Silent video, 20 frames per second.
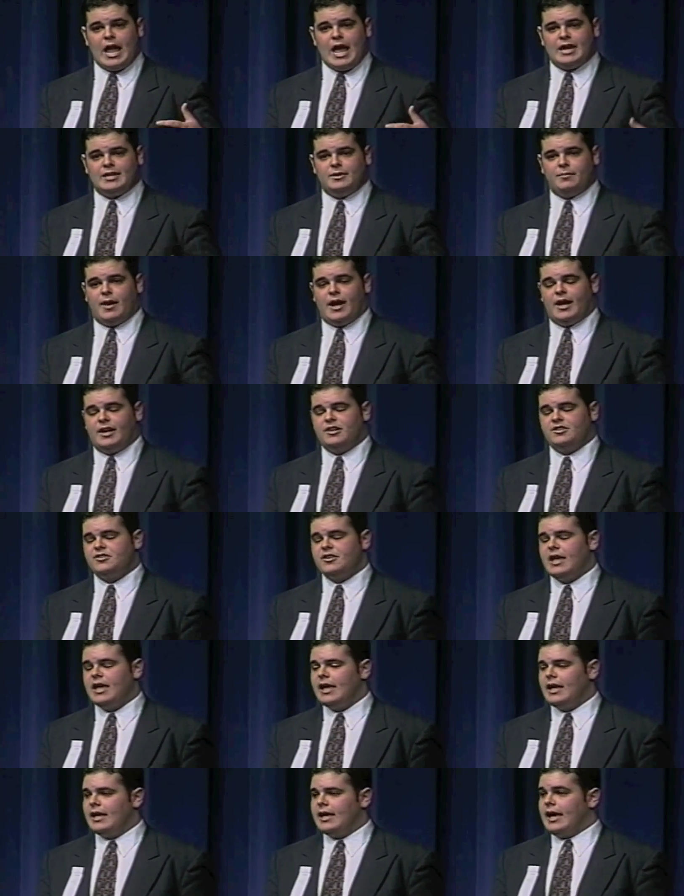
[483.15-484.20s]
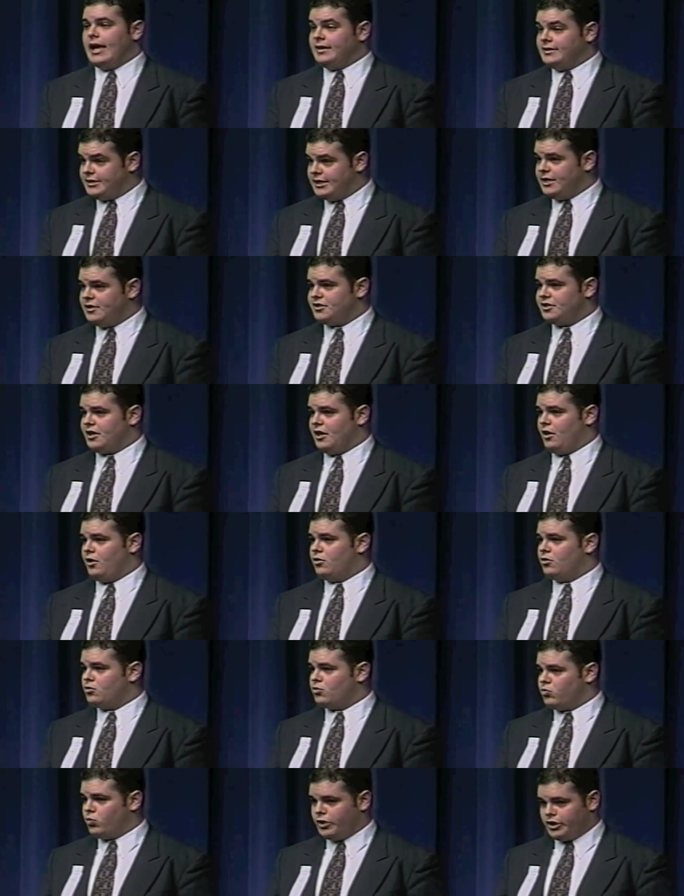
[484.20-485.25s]
antibodies, and T
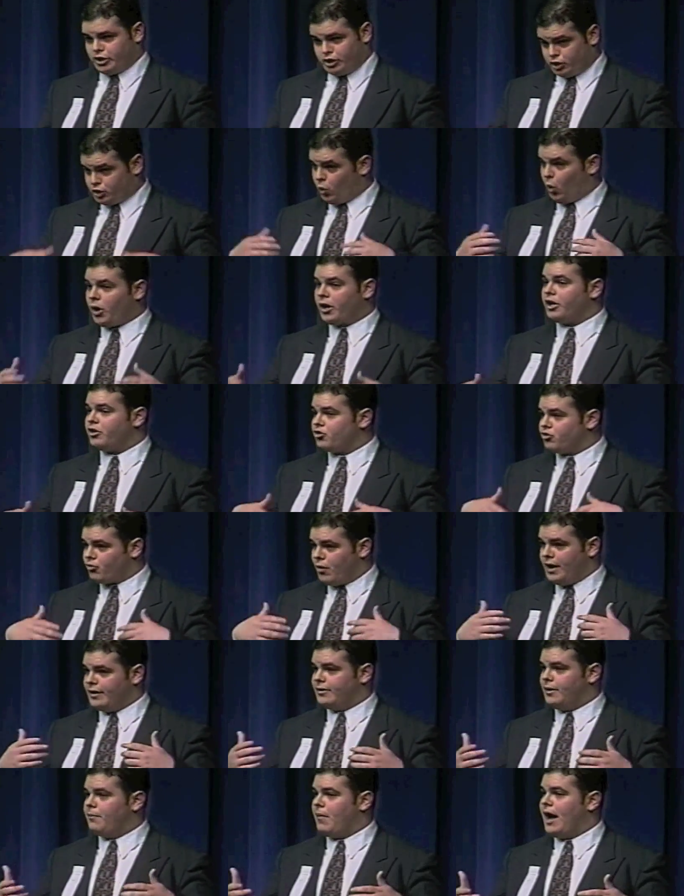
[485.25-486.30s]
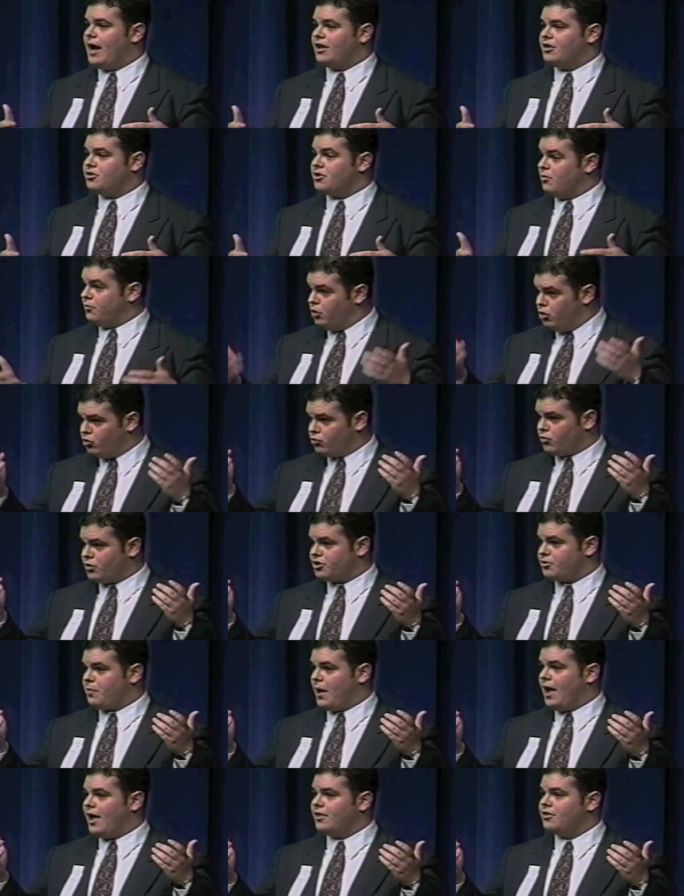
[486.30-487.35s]
cells, which orchestrate the body's immune
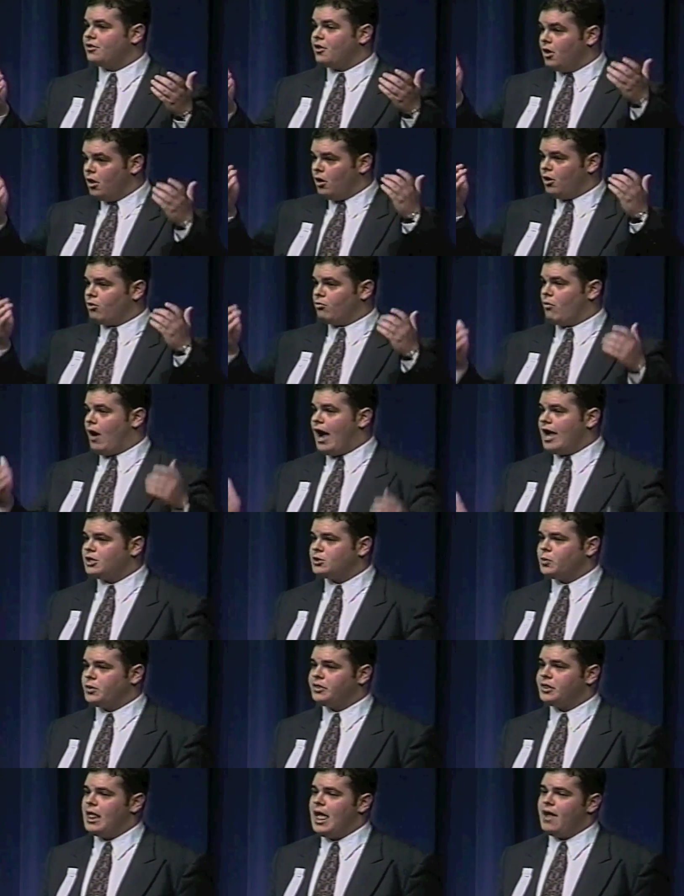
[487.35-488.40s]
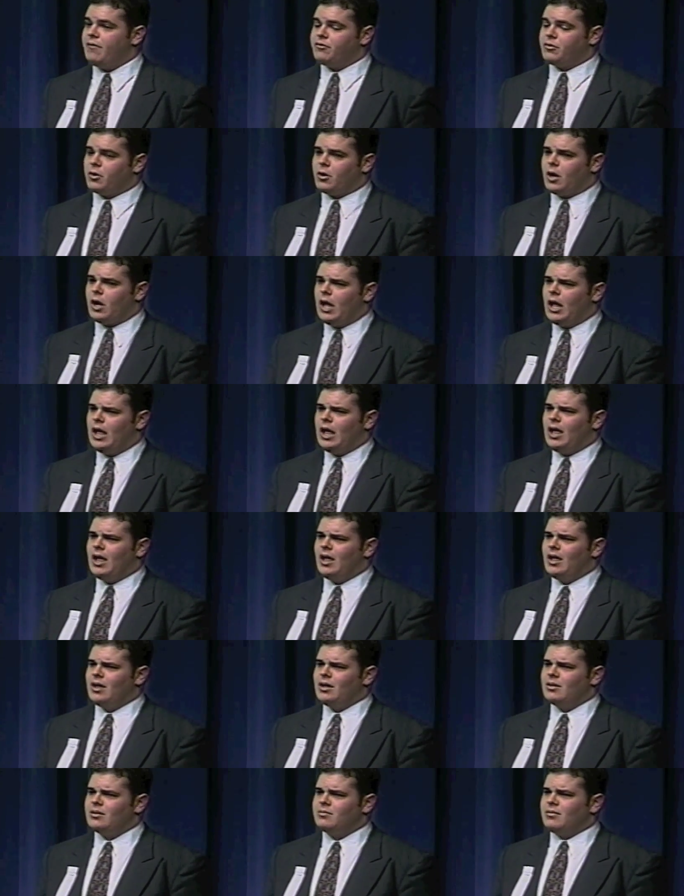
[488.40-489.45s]
response, rise with laughter.
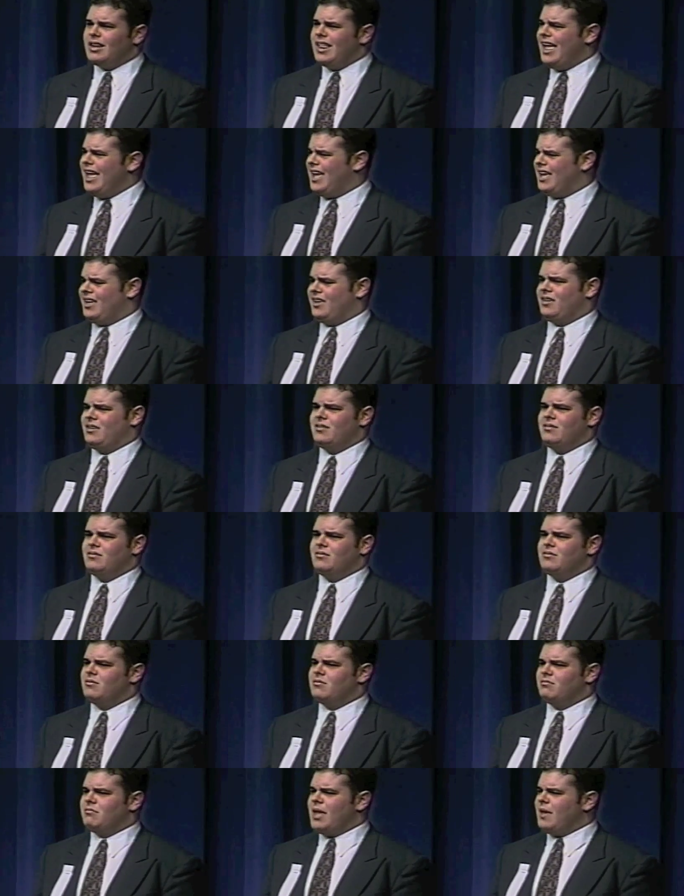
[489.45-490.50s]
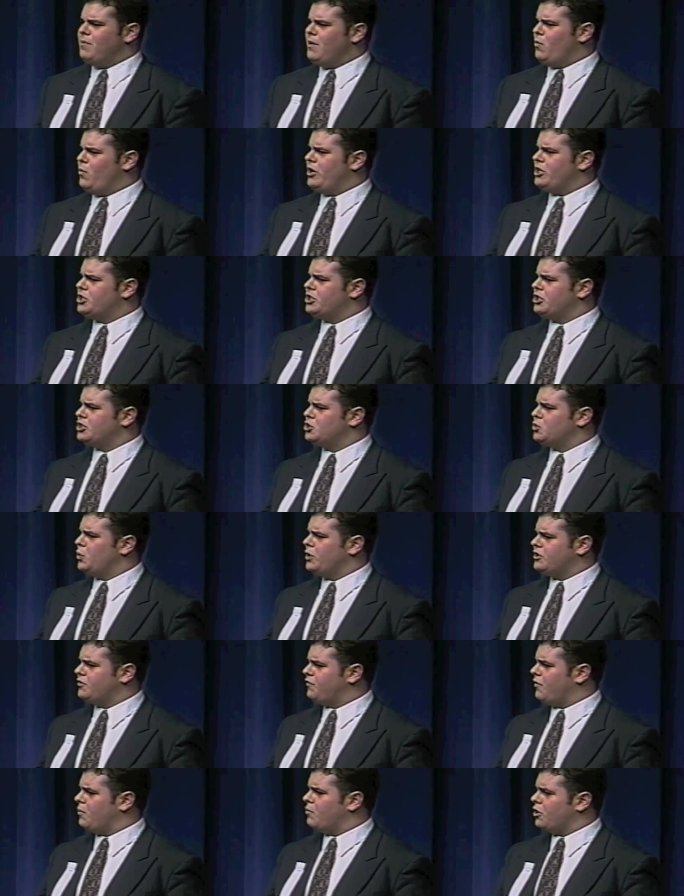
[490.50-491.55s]
Well, hey, maybe we should
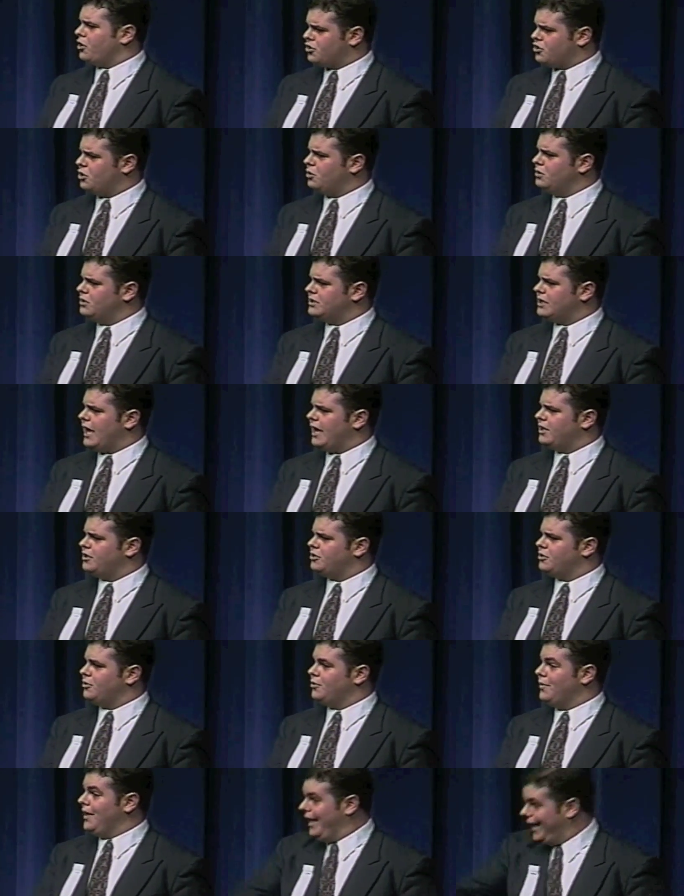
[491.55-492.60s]
switch from Gesundheit to,